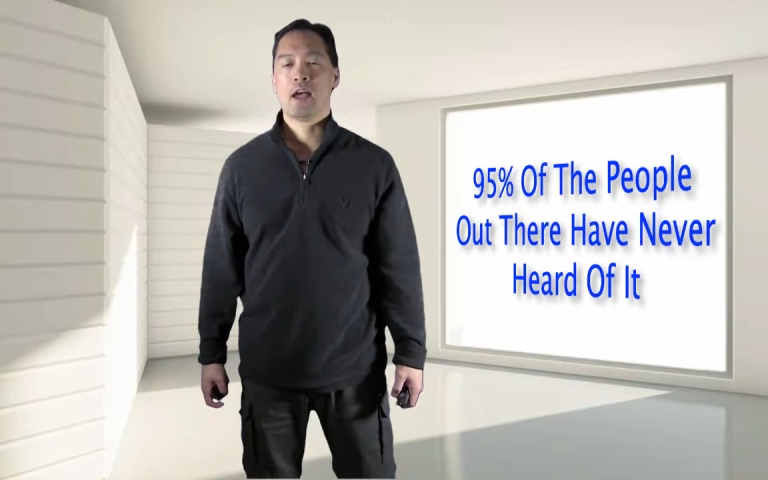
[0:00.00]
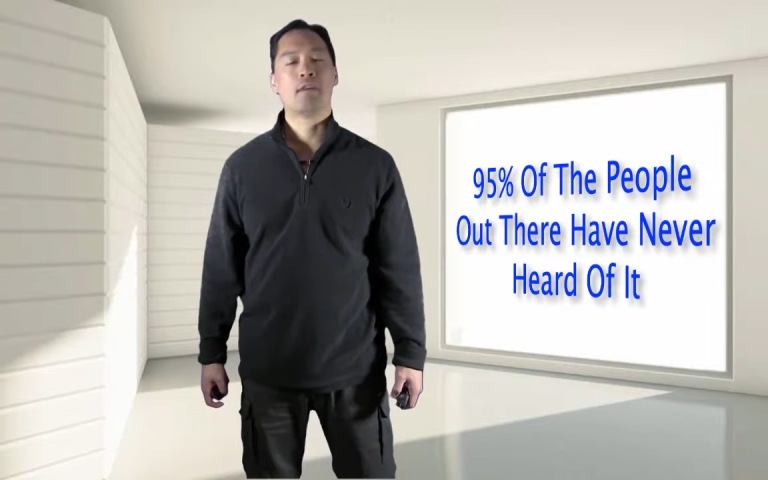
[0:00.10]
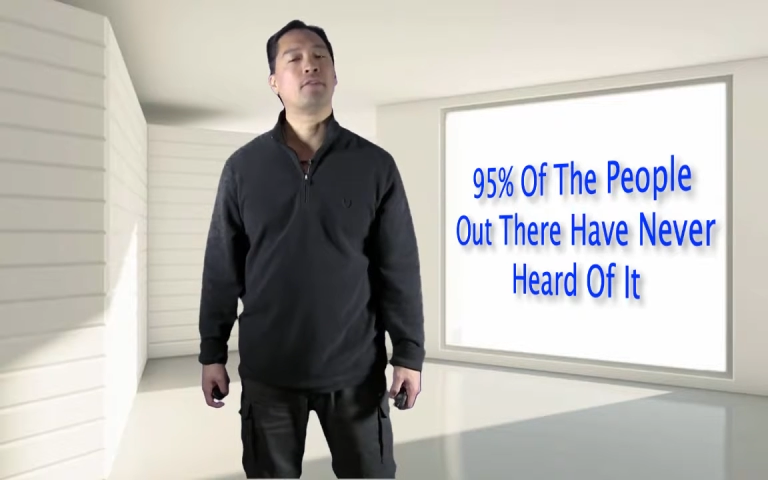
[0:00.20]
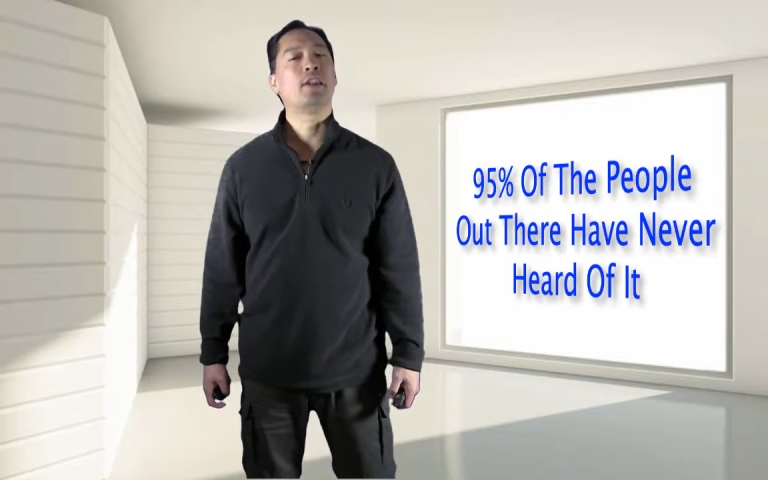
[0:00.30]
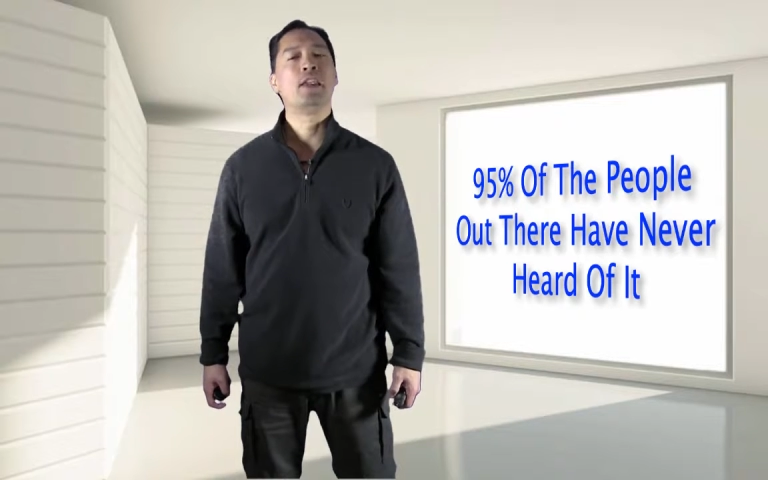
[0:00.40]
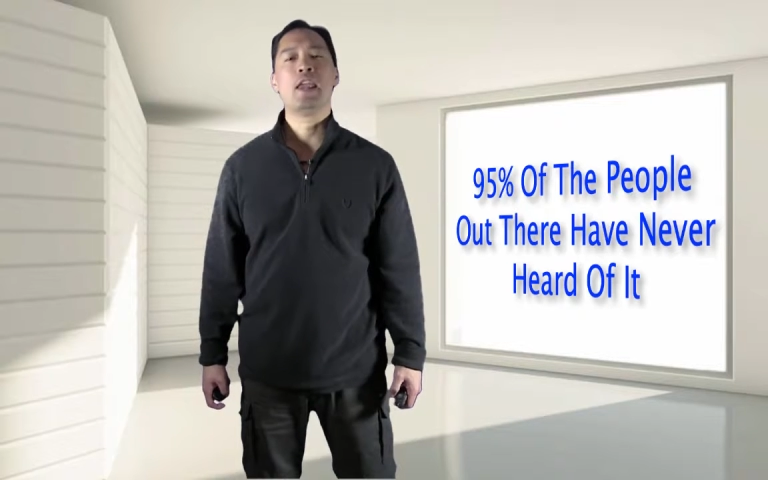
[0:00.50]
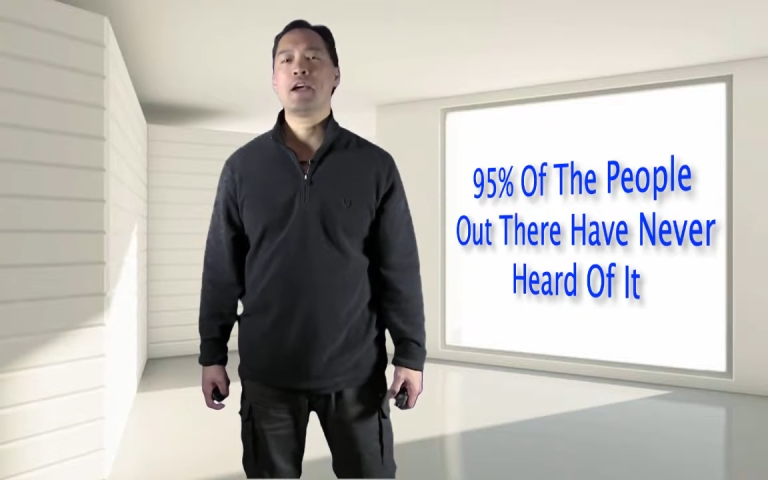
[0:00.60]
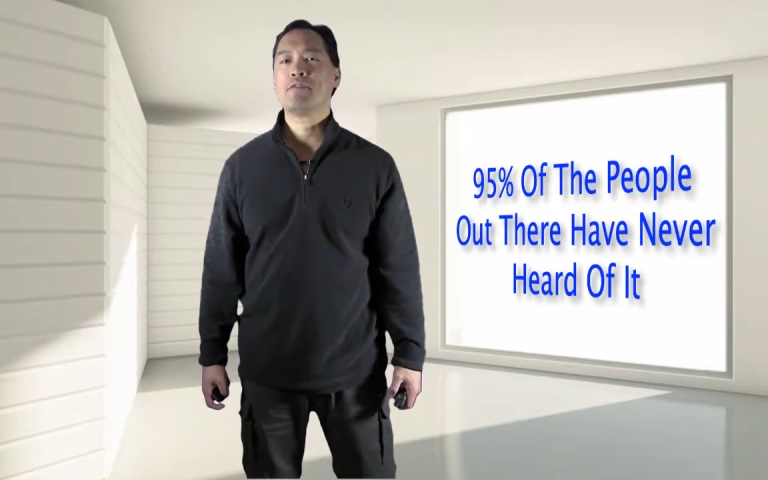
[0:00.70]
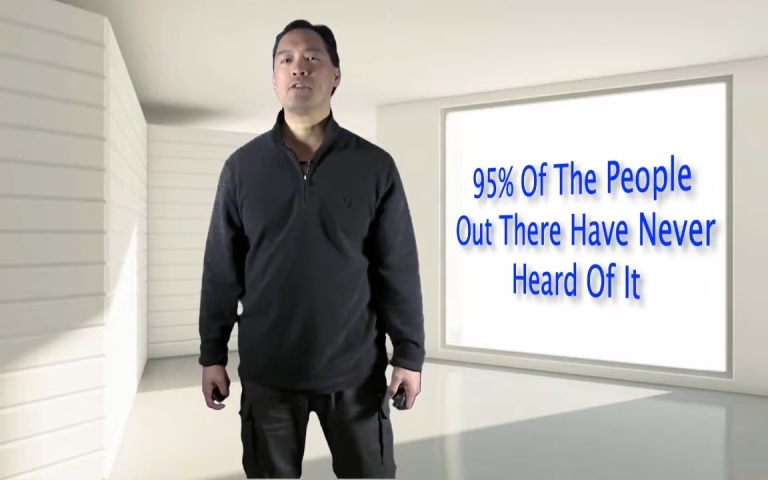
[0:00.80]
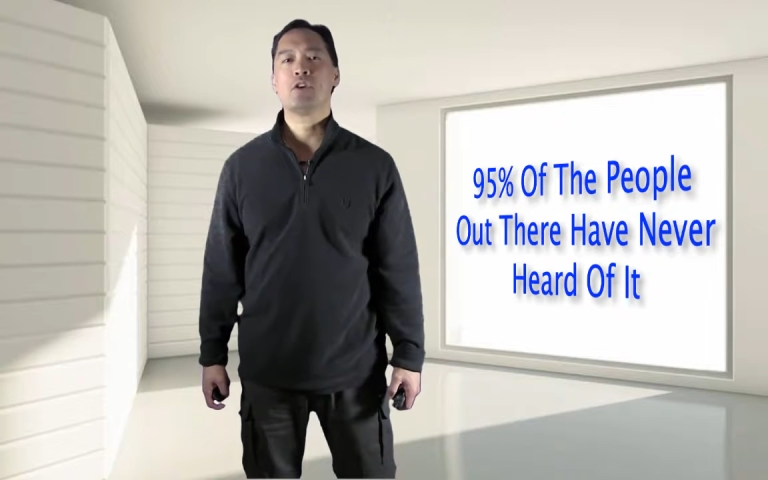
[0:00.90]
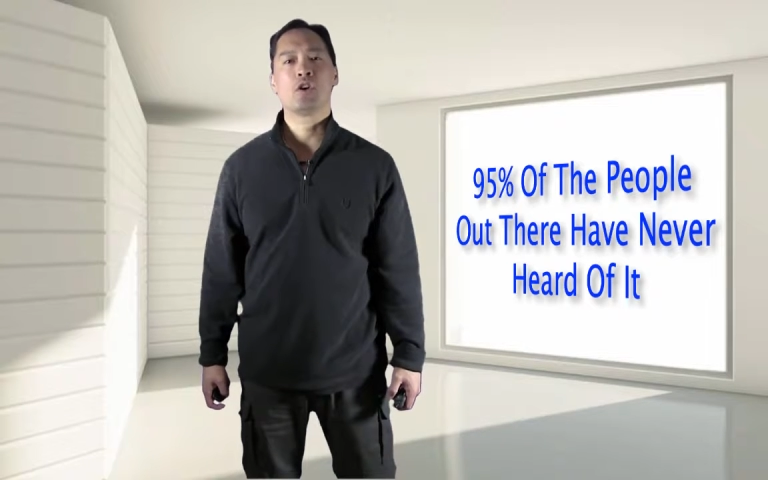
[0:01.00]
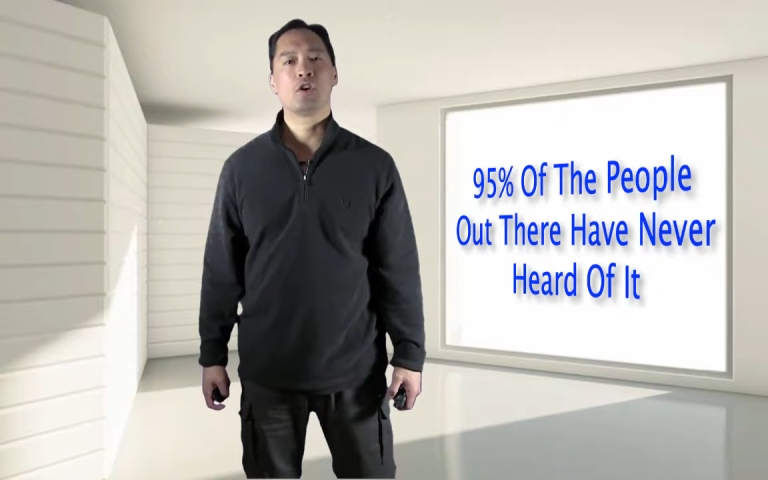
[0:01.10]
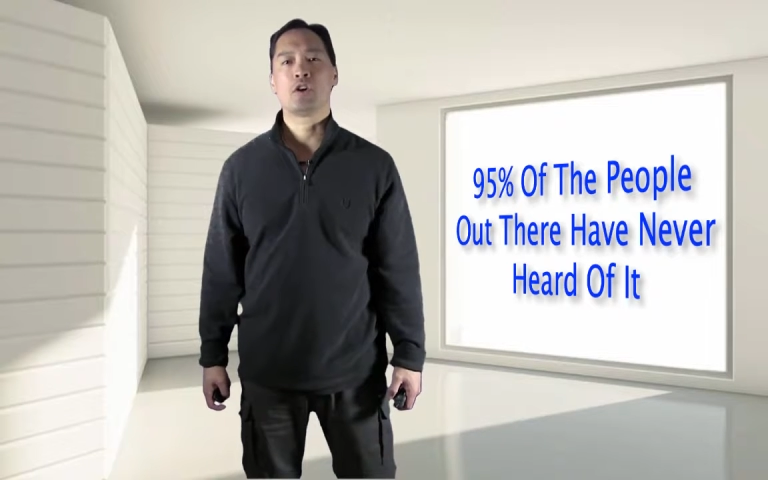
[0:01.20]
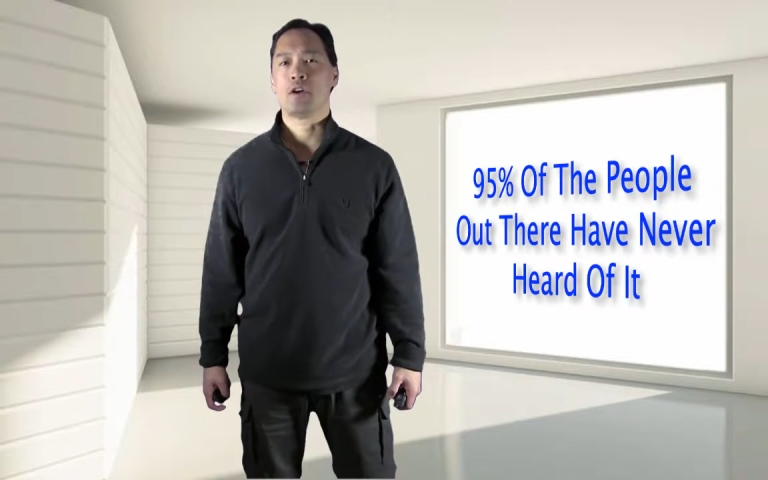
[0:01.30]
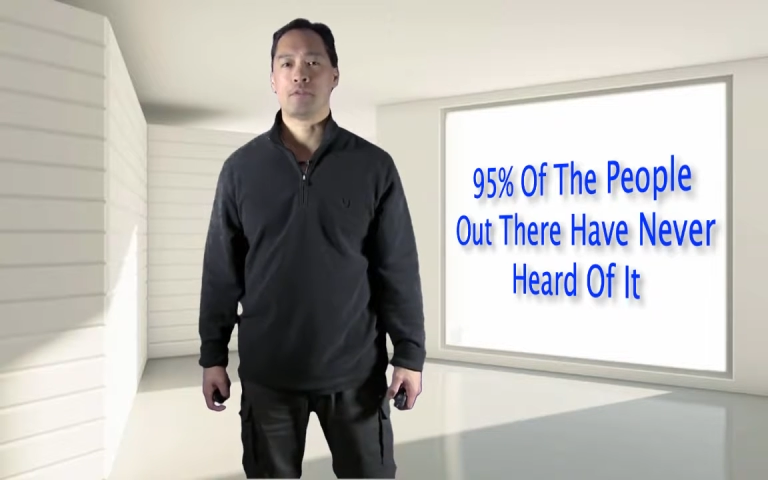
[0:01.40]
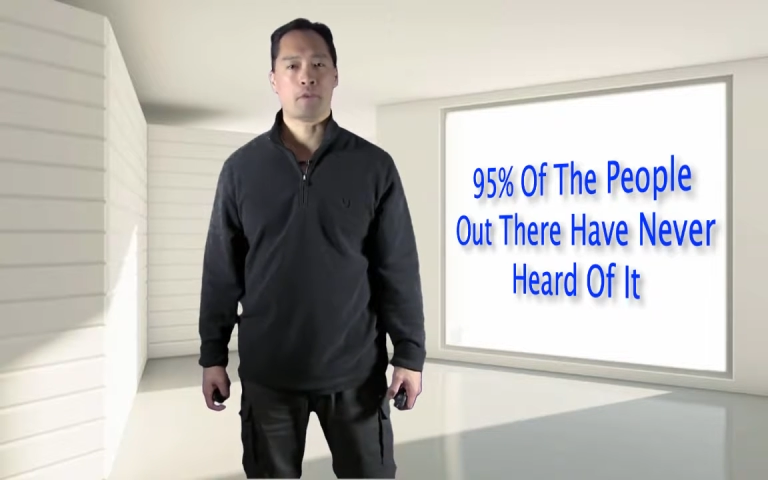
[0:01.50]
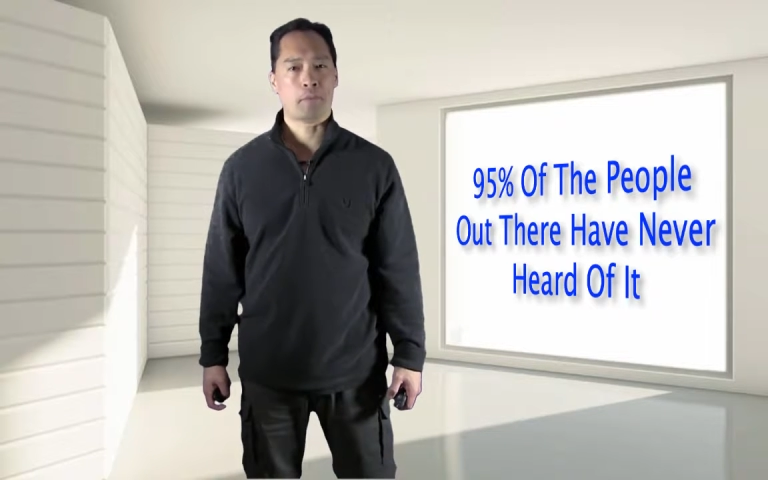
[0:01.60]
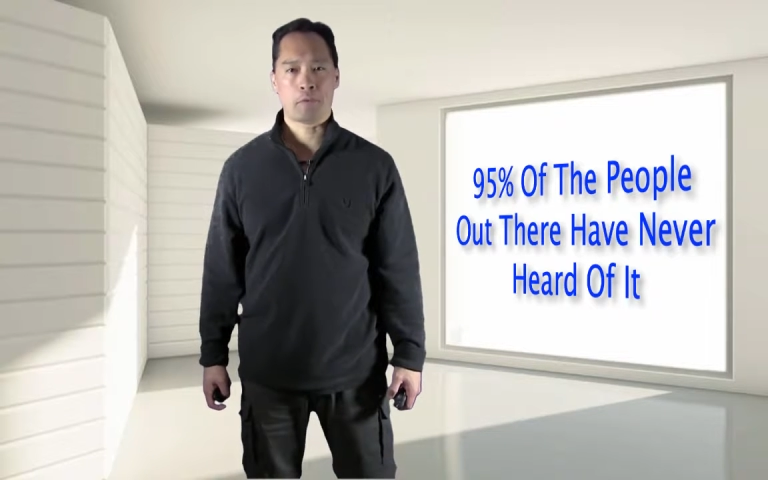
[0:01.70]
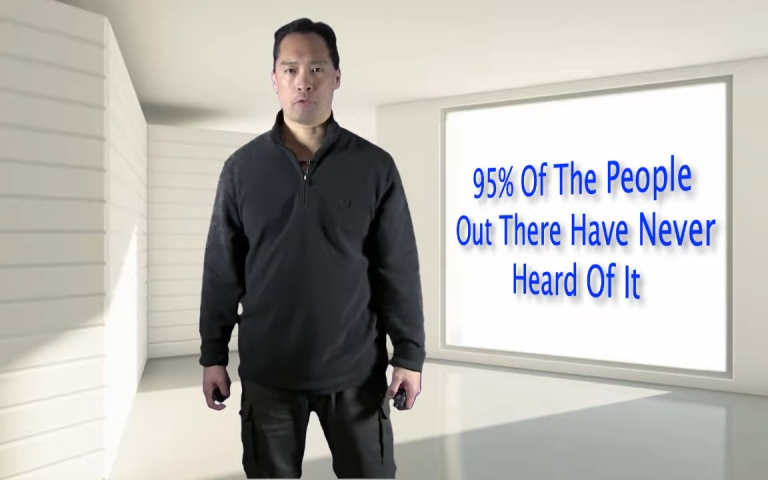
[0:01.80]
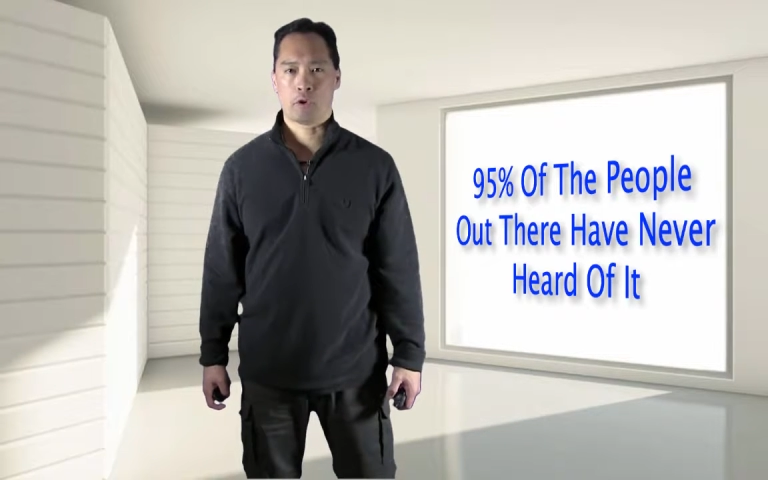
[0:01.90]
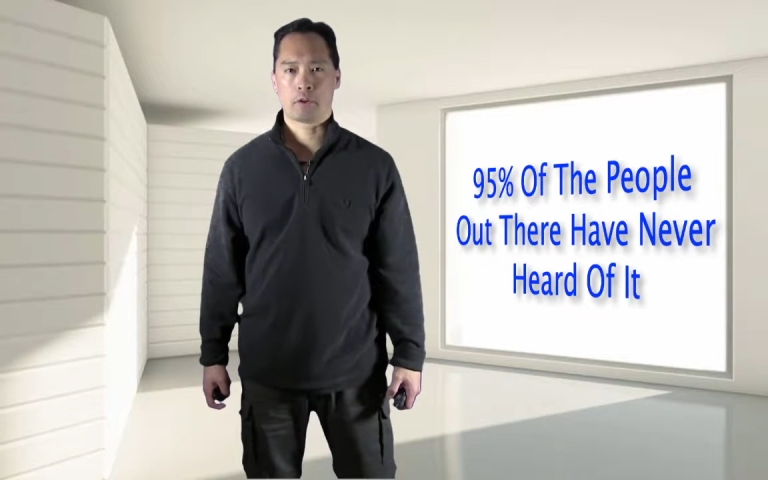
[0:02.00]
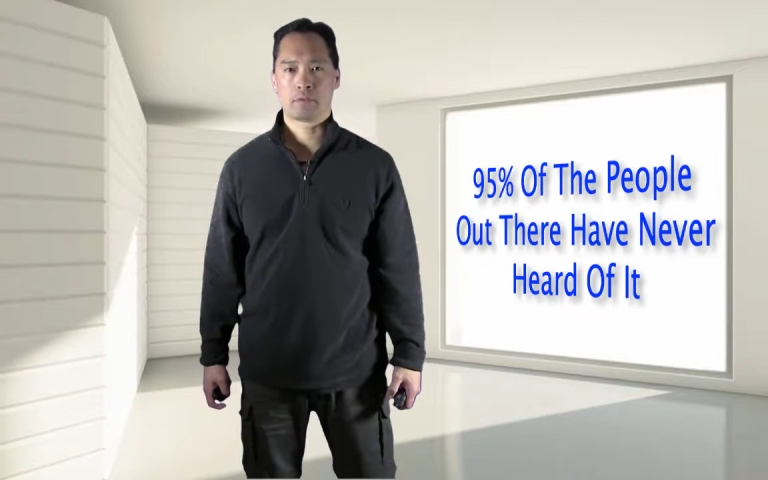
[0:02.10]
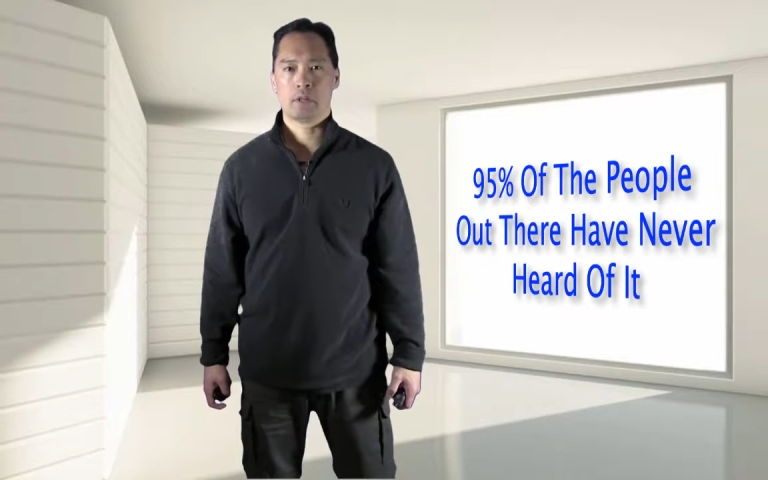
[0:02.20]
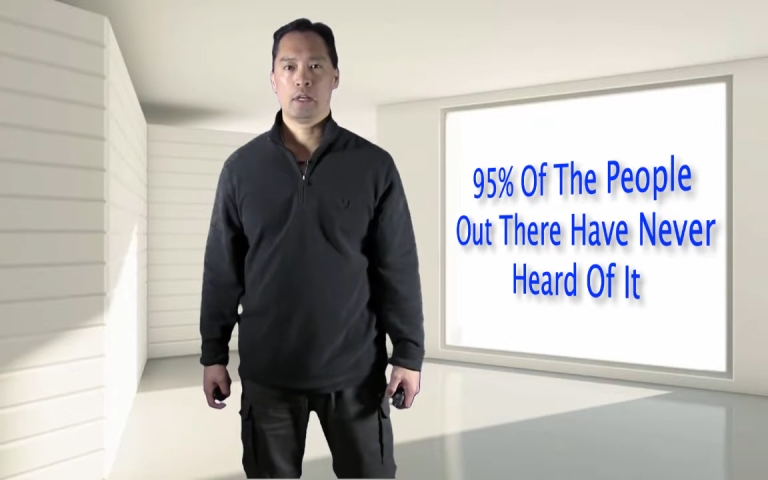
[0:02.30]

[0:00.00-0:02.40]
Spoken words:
have never heard of it before.